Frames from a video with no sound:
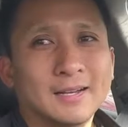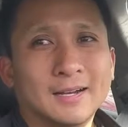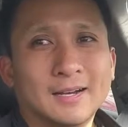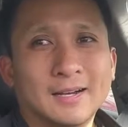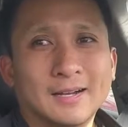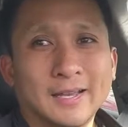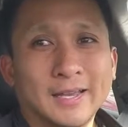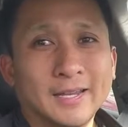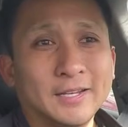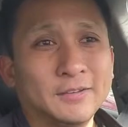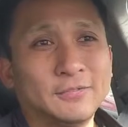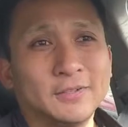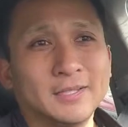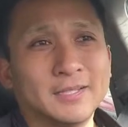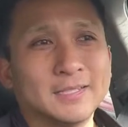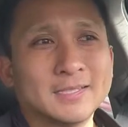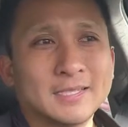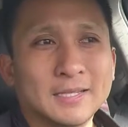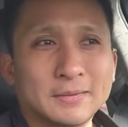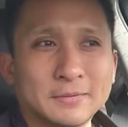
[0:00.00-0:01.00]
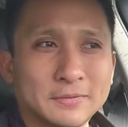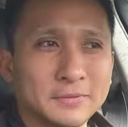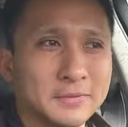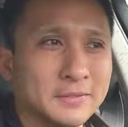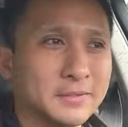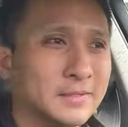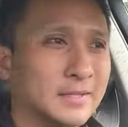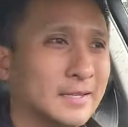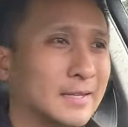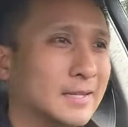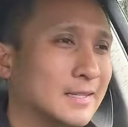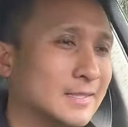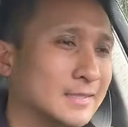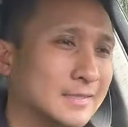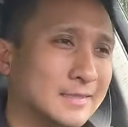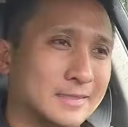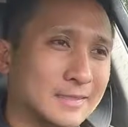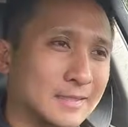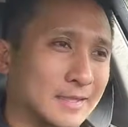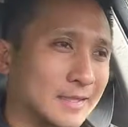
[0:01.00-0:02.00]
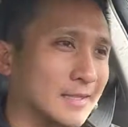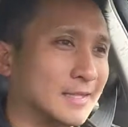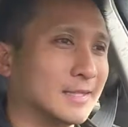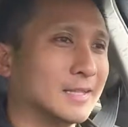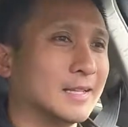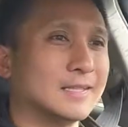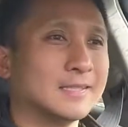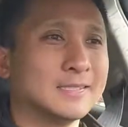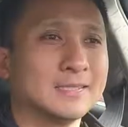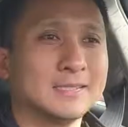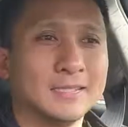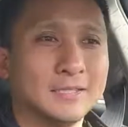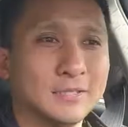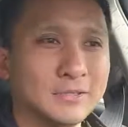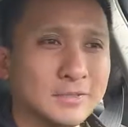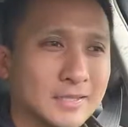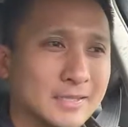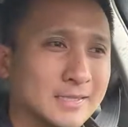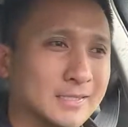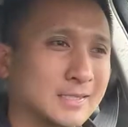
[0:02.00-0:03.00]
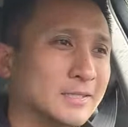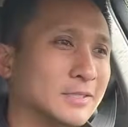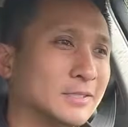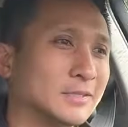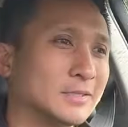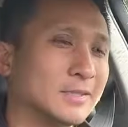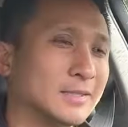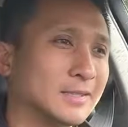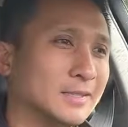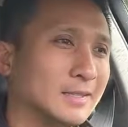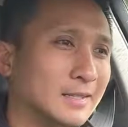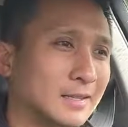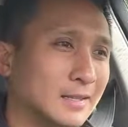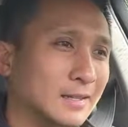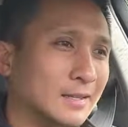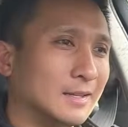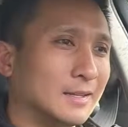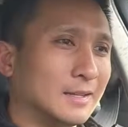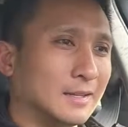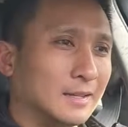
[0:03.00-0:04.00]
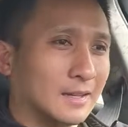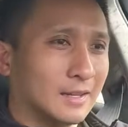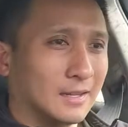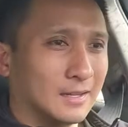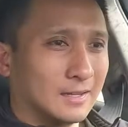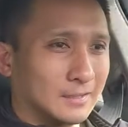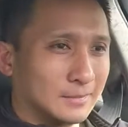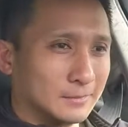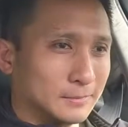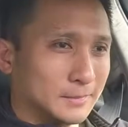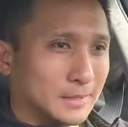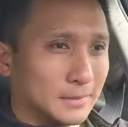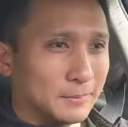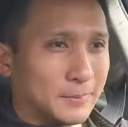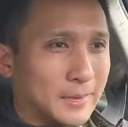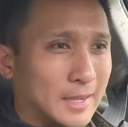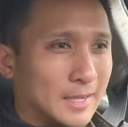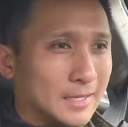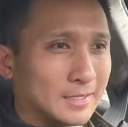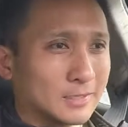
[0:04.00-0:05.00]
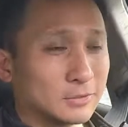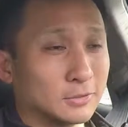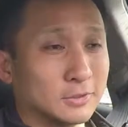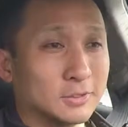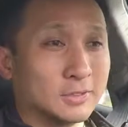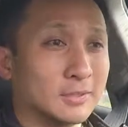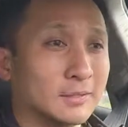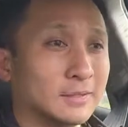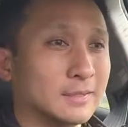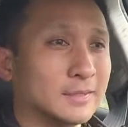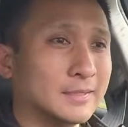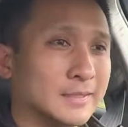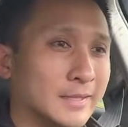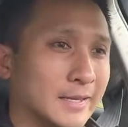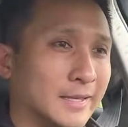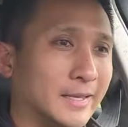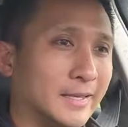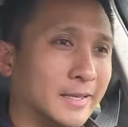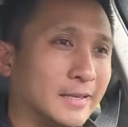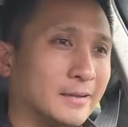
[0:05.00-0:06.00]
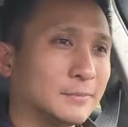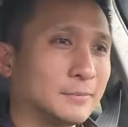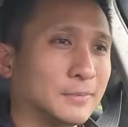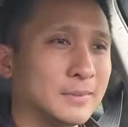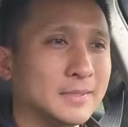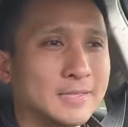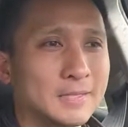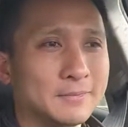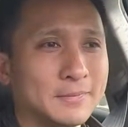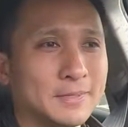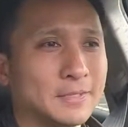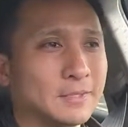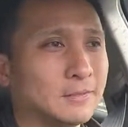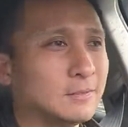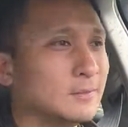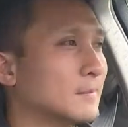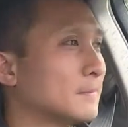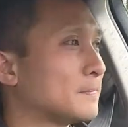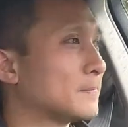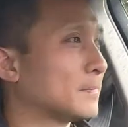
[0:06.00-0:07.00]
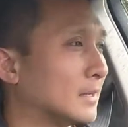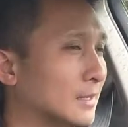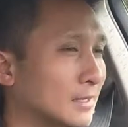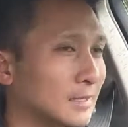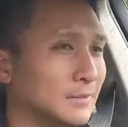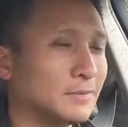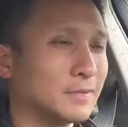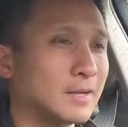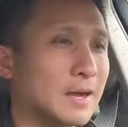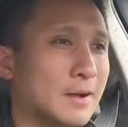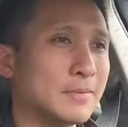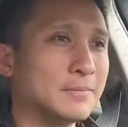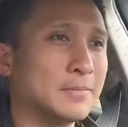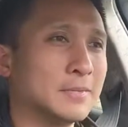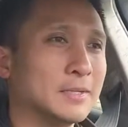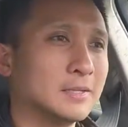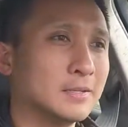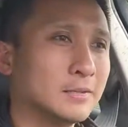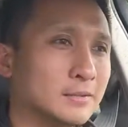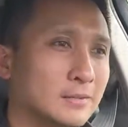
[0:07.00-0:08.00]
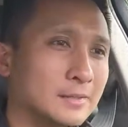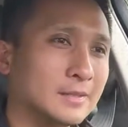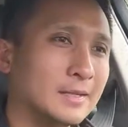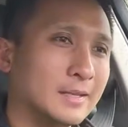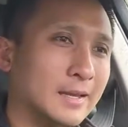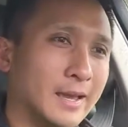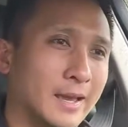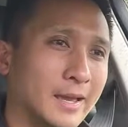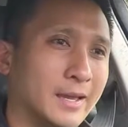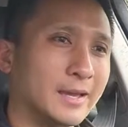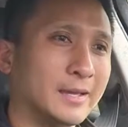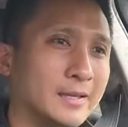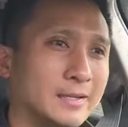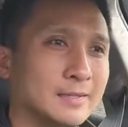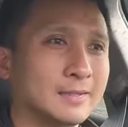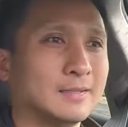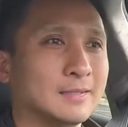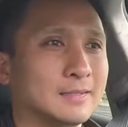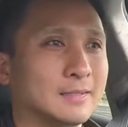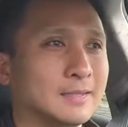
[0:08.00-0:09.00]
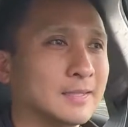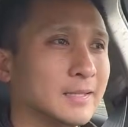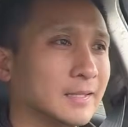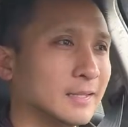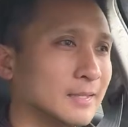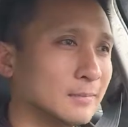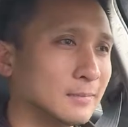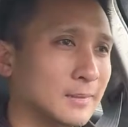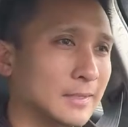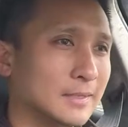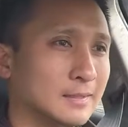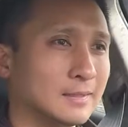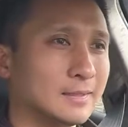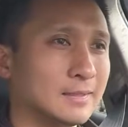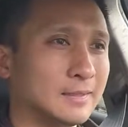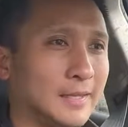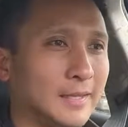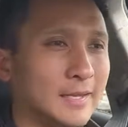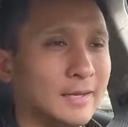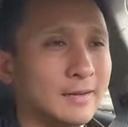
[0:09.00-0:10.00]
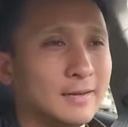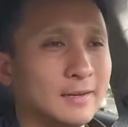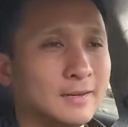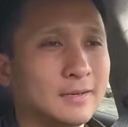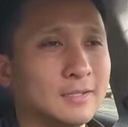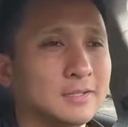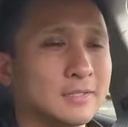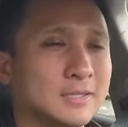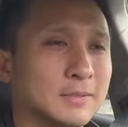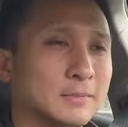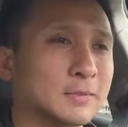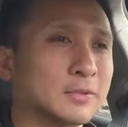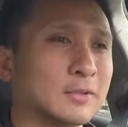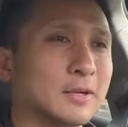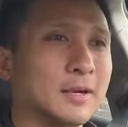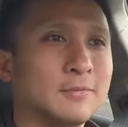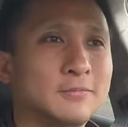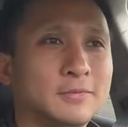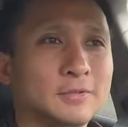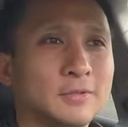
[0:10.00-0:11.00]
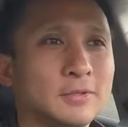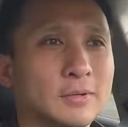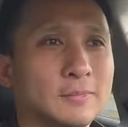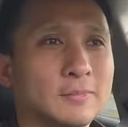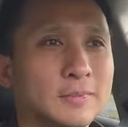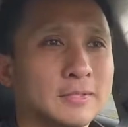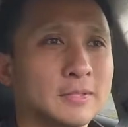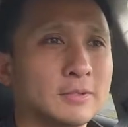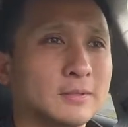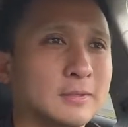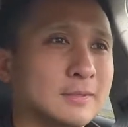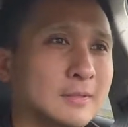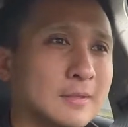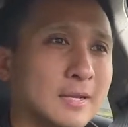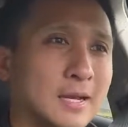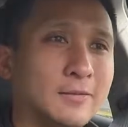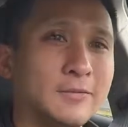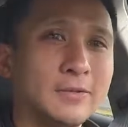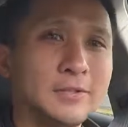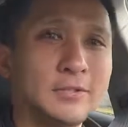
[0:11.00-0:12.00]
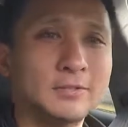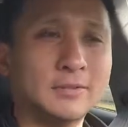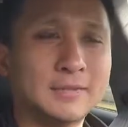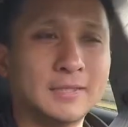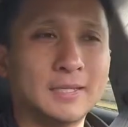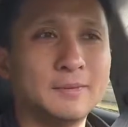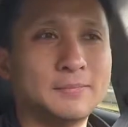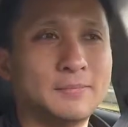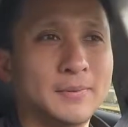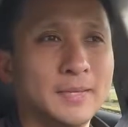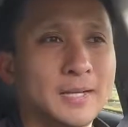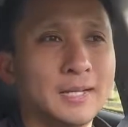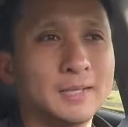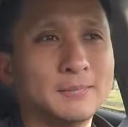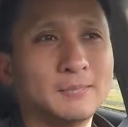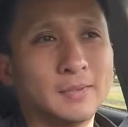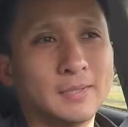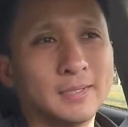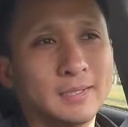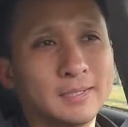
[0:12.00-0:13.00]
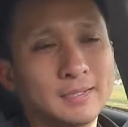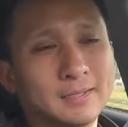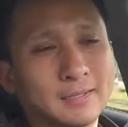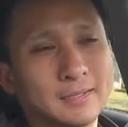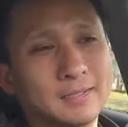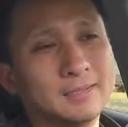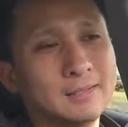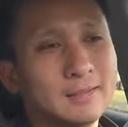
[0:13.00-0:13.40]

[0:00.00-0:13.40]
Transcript: Uh, any fitness tips for you guys? Any classes that you guys enjoyed um, in the past or currently taking? Please let me know. Uh, leave a comment below and uh, click on the button here to subscribe for new episodes every Tuesday. Big Island Boy 99.